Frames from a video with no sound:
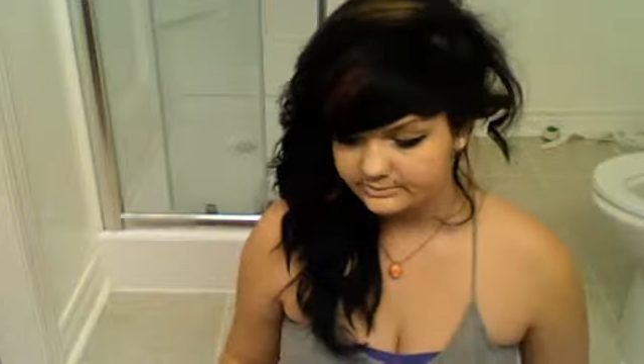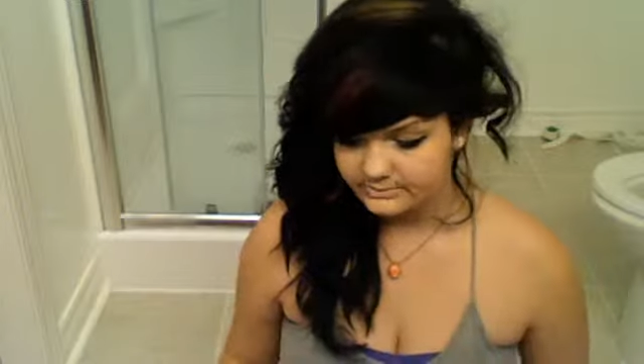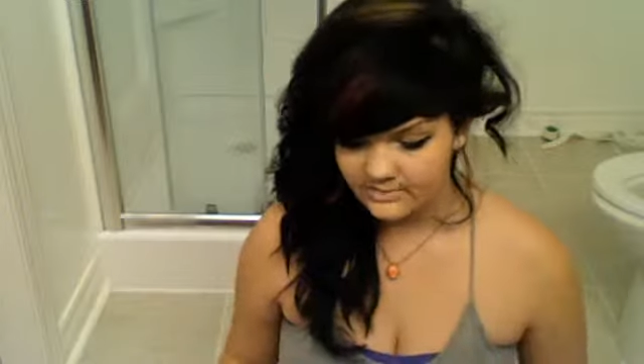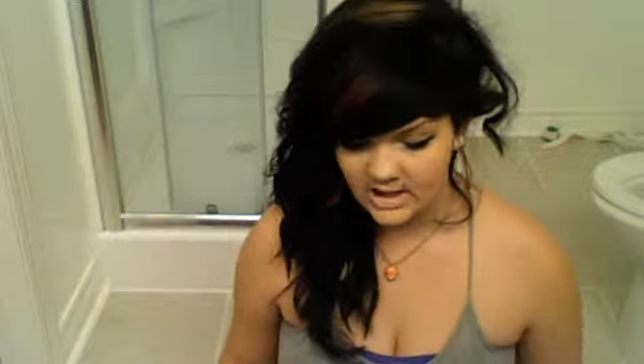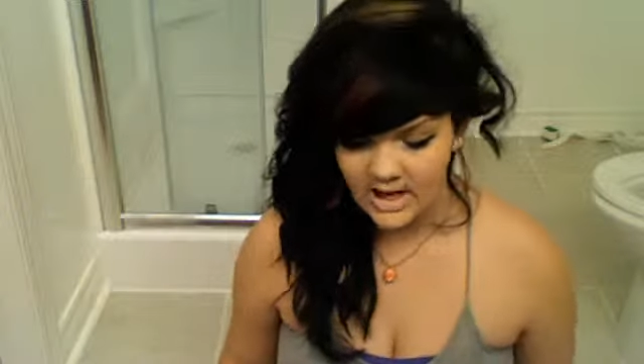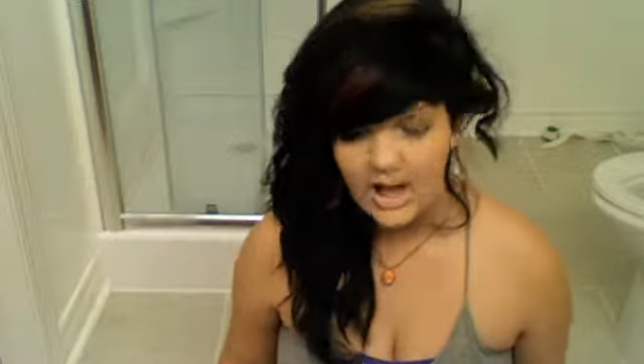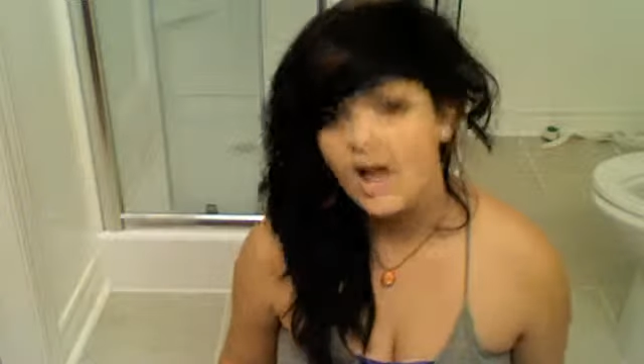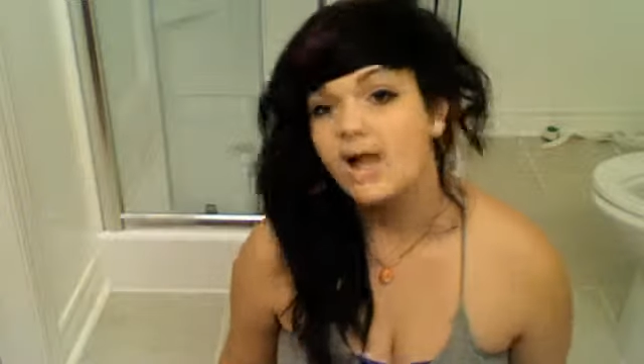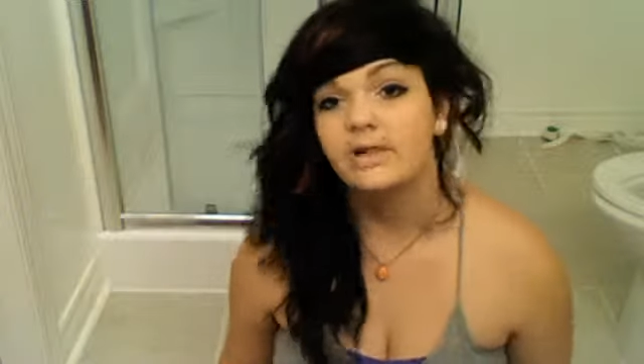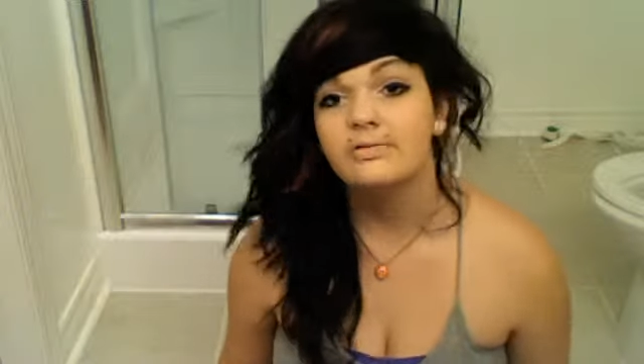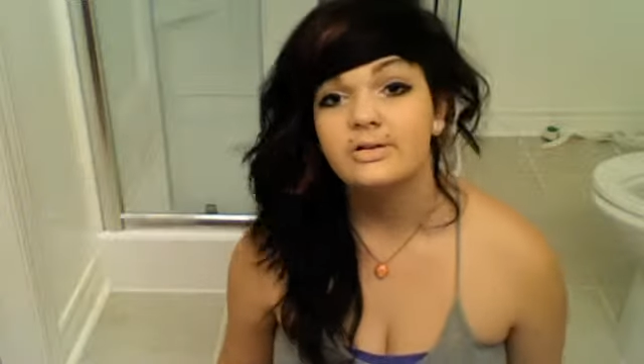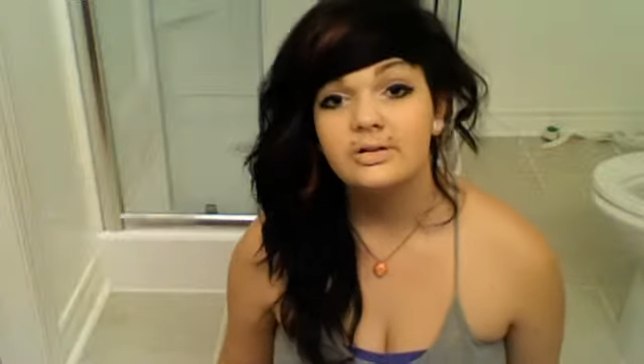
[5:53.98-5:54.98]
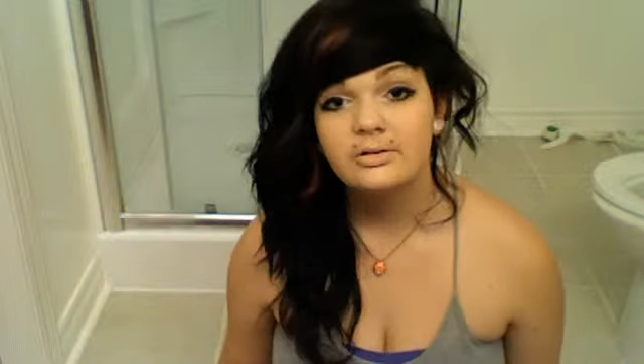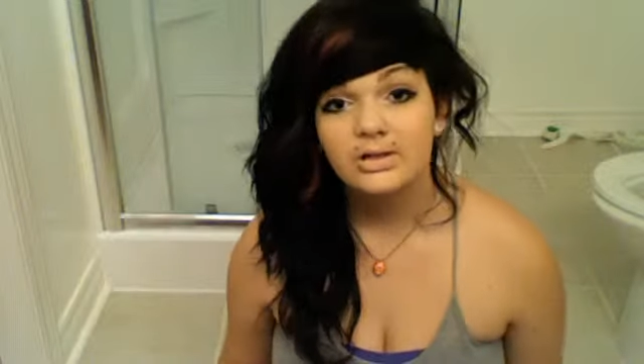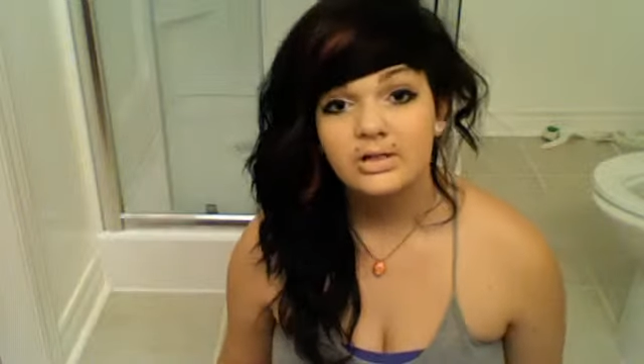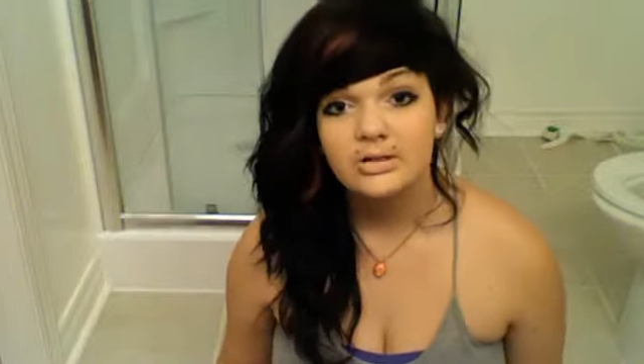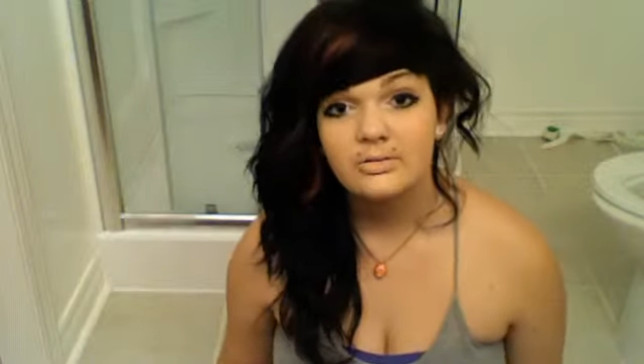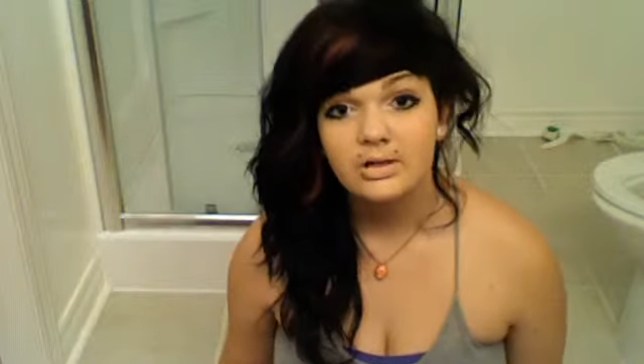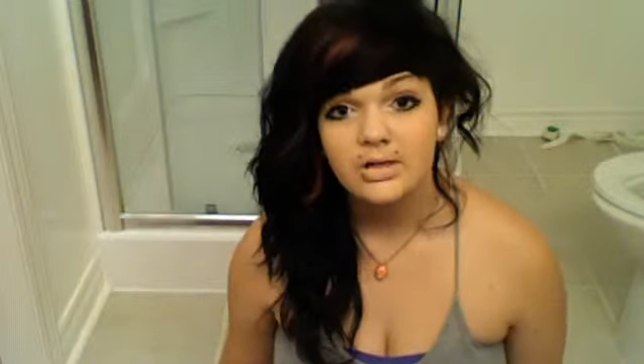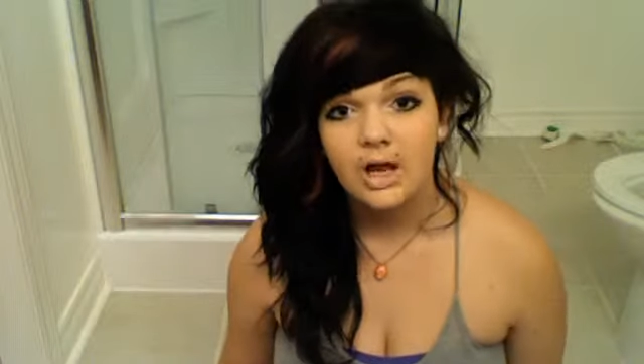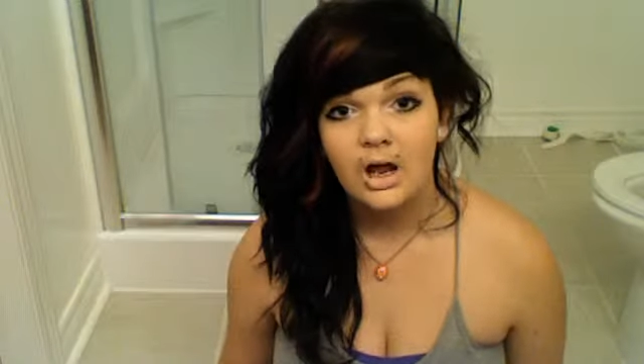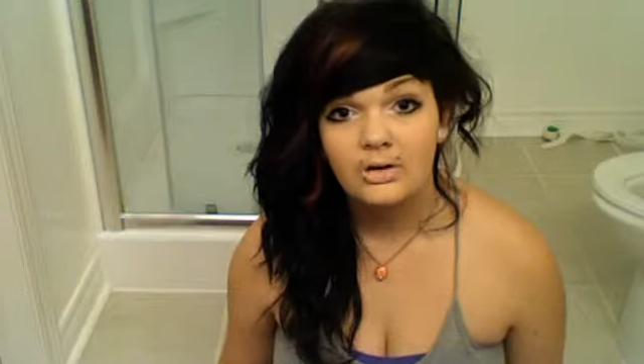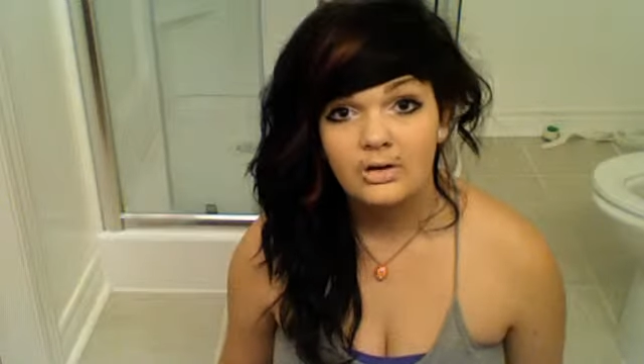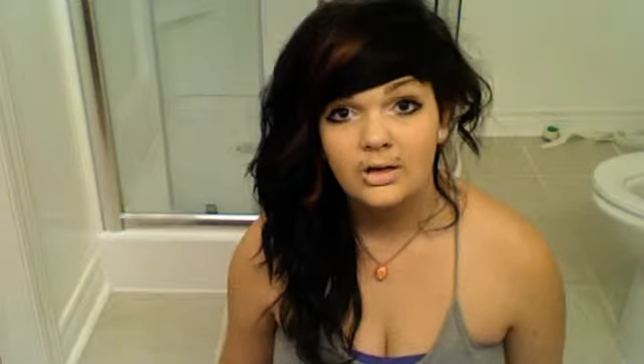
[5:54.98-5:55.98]
I lived in a really small
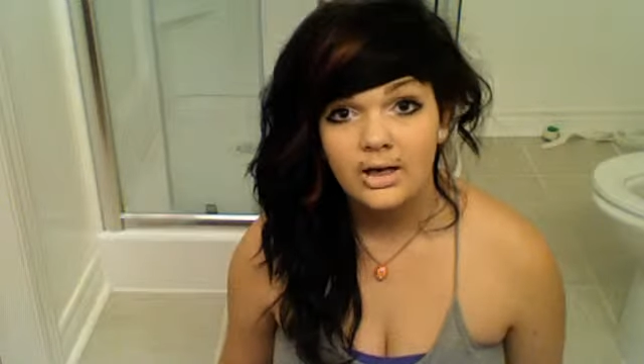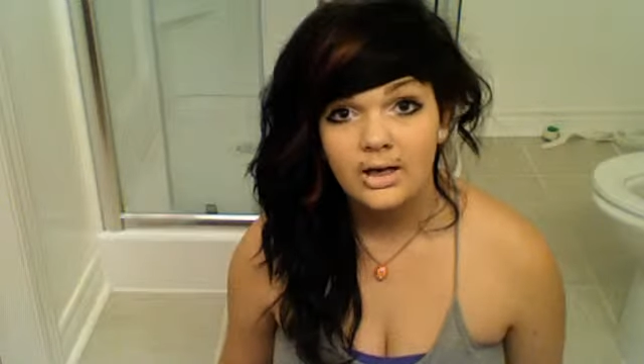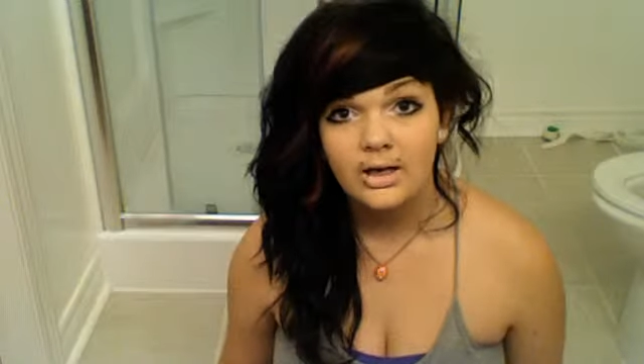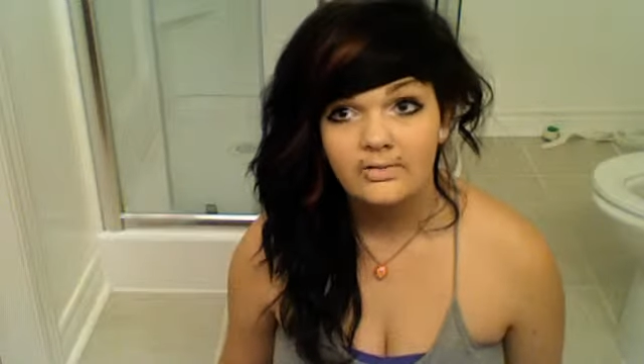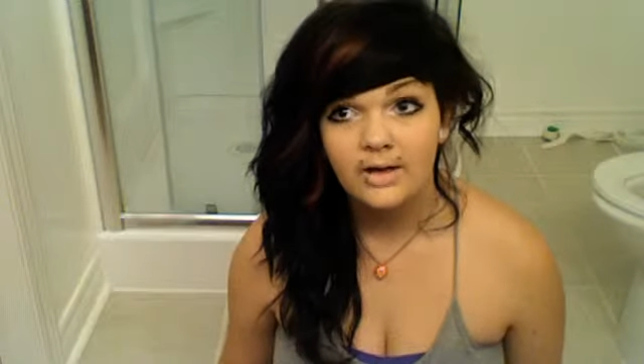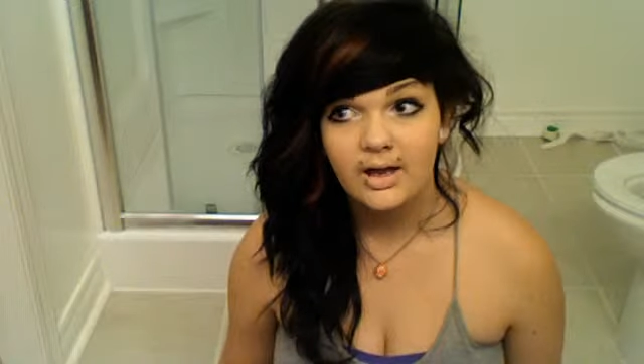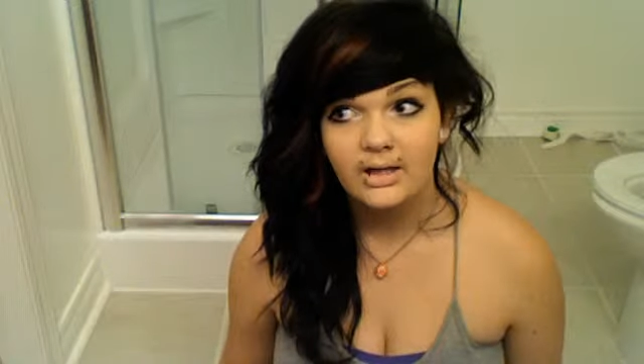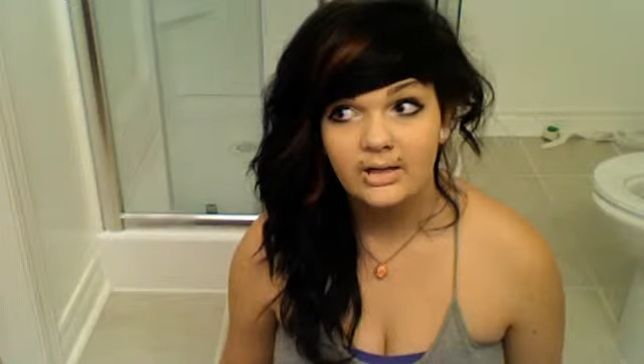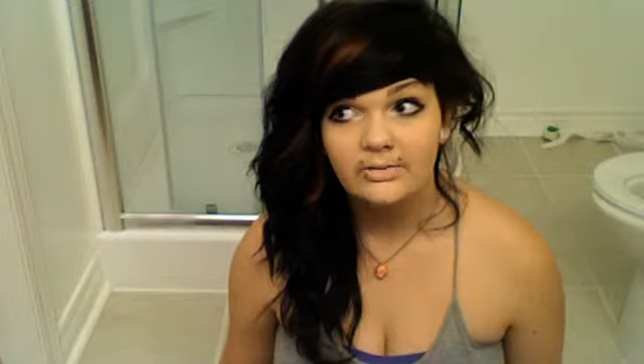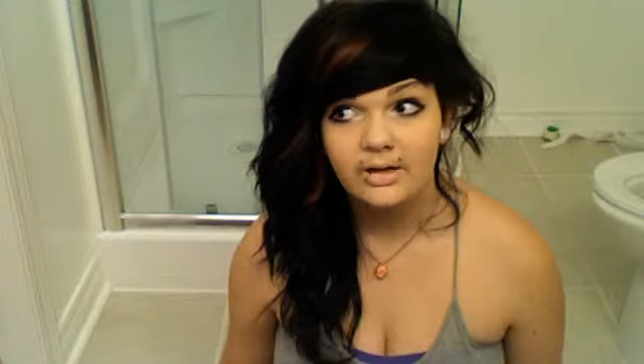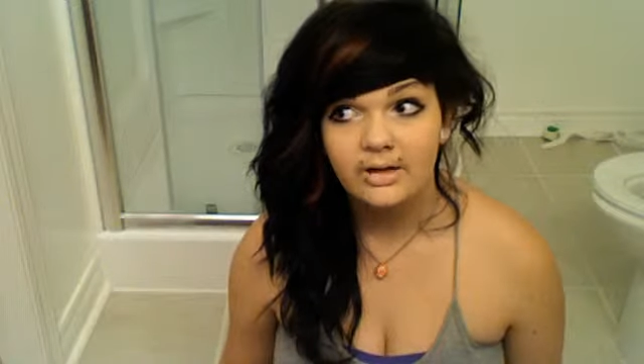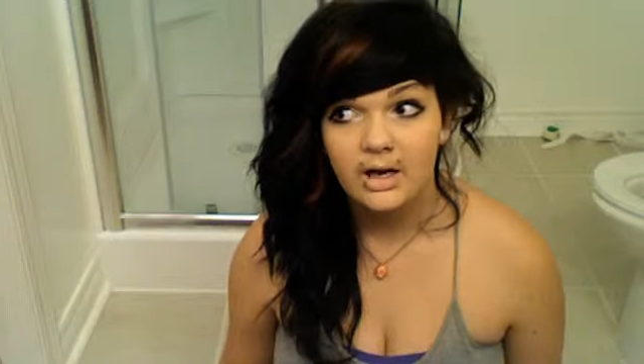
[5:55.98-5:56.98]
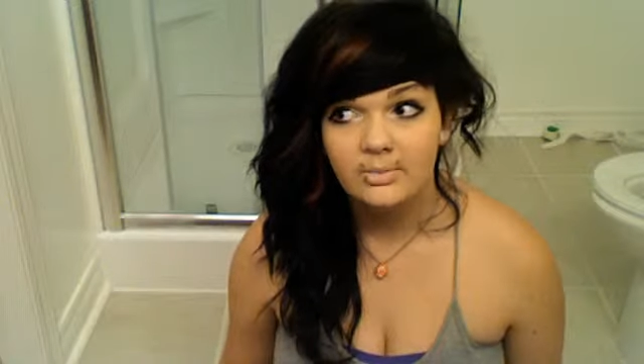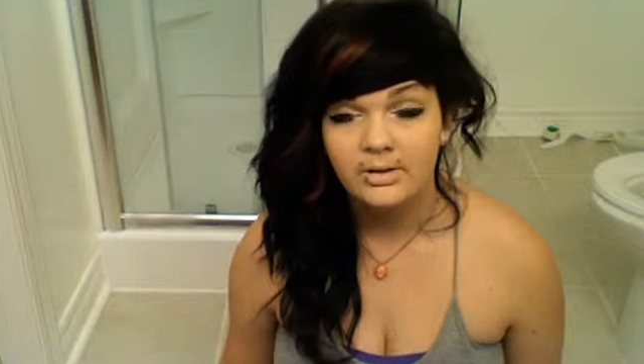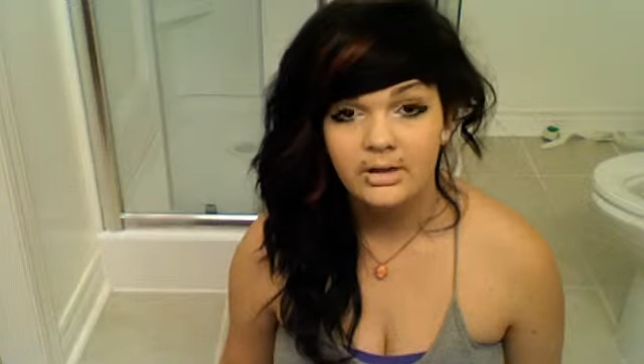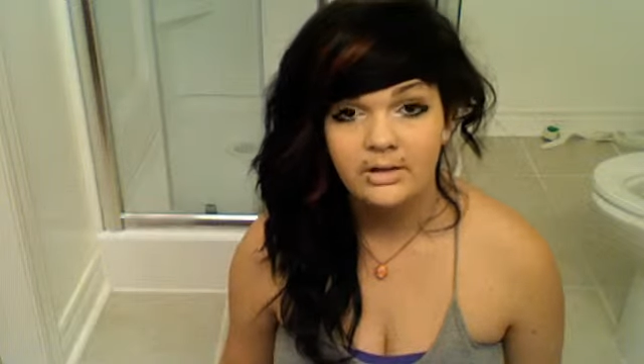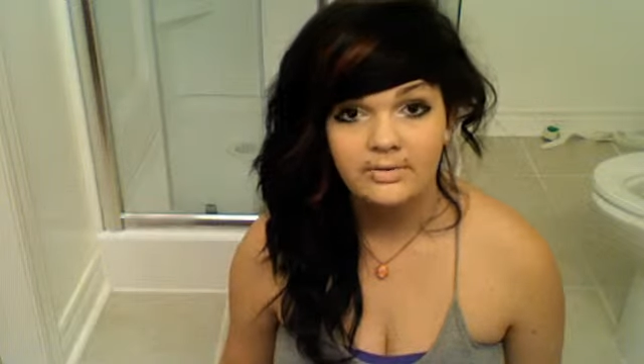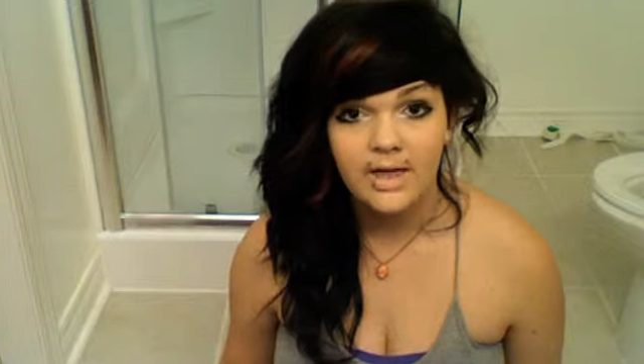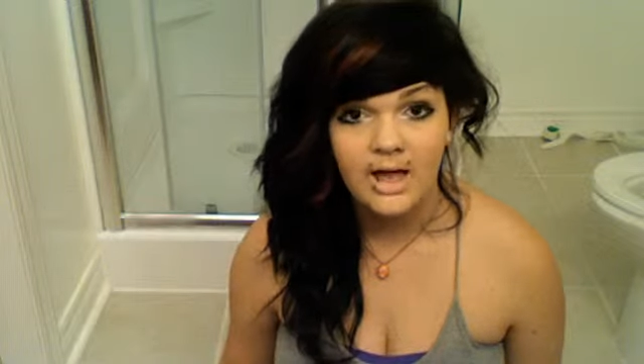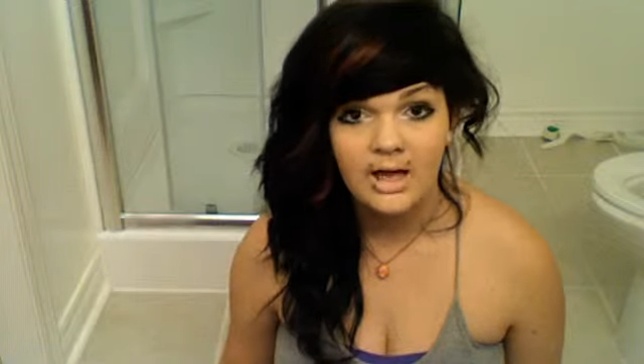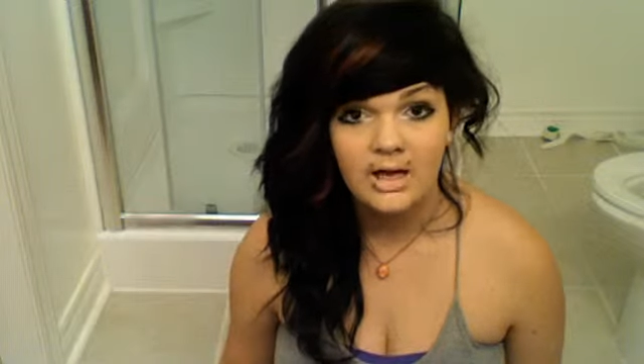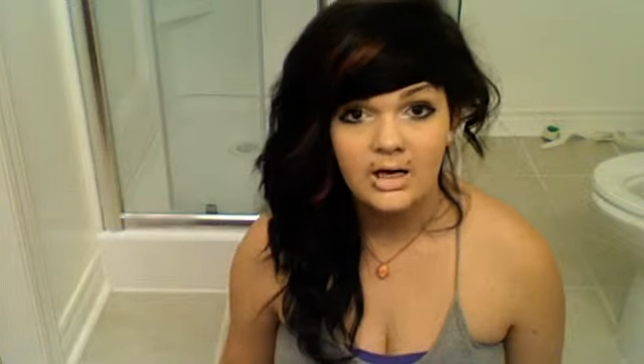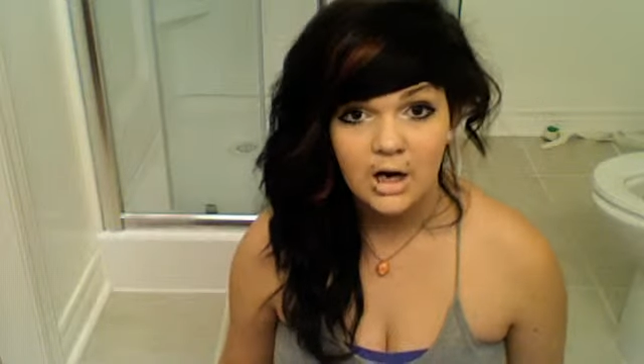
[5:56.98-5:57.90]
town, and if I had lived there, I believe that